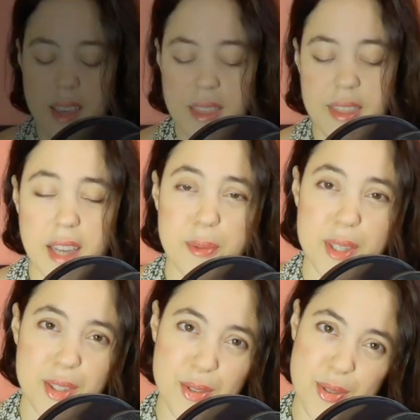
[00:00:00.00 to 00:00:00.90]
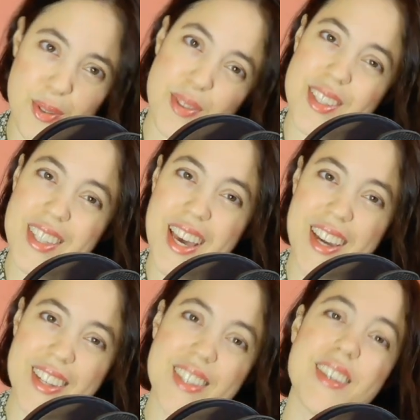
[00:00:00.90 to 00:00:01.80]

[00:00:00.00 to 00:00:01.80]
That was Truth Undenied,